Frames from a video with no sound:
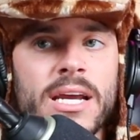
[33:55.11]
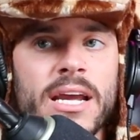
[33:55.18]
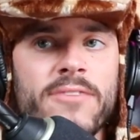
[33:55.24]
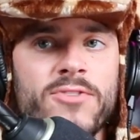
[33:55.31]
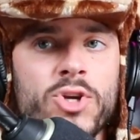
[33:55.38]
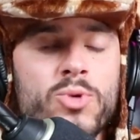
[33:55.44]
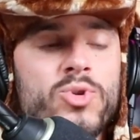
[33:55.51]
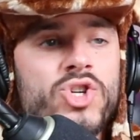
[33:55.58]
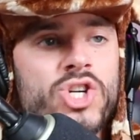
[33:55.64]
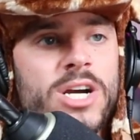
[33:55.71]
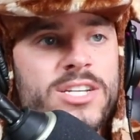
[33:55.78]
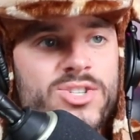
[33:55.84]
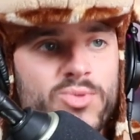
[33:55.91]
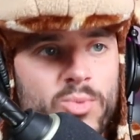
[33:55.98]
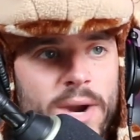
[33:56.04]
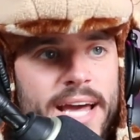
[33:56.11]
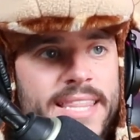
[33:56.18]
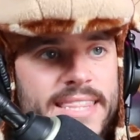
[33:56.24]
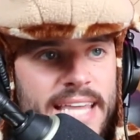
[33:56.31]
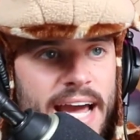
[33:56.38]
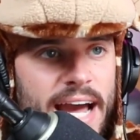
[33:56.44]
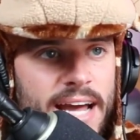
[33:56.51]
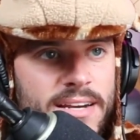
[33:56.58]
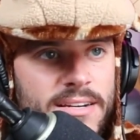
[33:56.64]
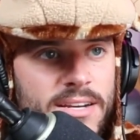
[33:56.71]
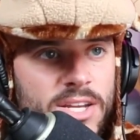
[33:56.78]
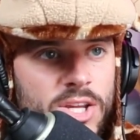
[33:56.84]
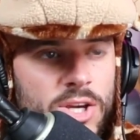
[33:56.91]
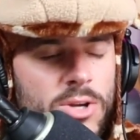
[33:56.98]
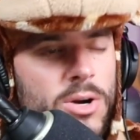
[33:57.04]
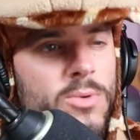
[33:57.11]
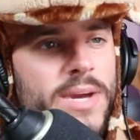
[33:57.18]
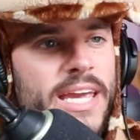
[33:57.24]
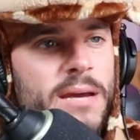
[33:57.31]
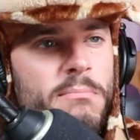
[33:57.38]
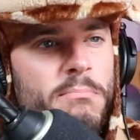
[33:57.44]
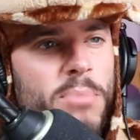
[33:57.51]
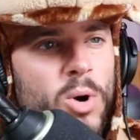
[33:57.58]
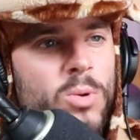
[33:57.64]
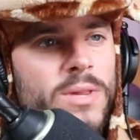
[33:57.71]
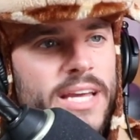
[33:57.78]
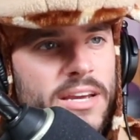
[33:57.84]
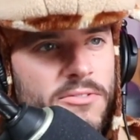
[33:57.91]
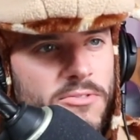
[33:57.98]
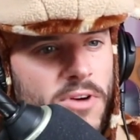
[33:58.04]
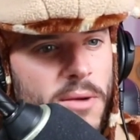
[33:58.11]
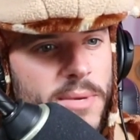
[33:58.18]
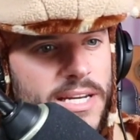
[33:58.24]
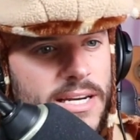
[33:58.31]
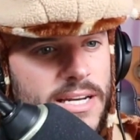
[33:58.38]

If you just read that, you don't get bowling from it,